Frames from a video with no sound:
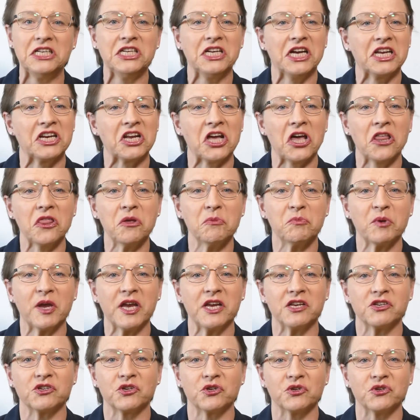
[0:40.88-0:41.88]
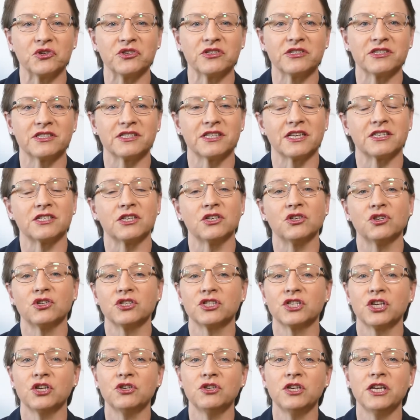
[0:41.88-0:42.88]
and other baked goods that are
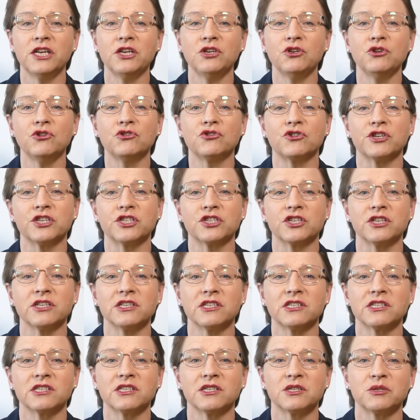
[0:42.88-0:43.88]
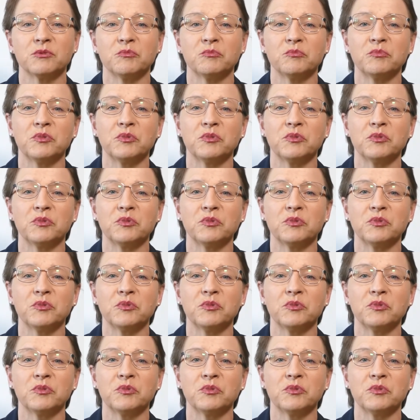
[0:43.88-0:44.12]
not only nutritious,